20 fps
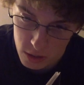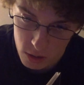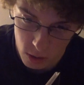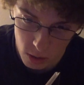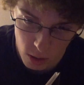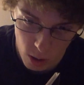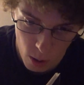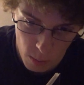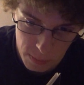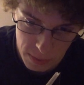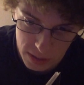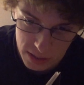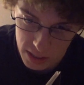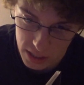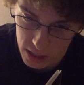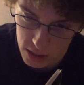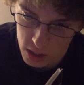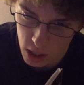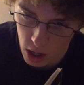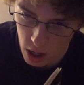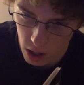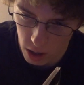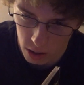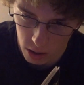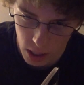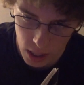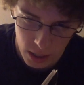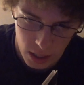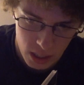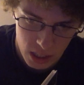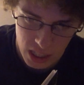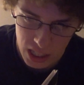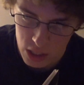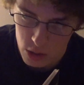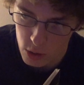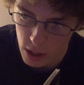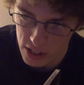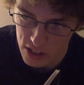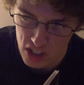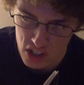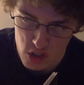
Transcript: door opens and a tall, elegantly dressed,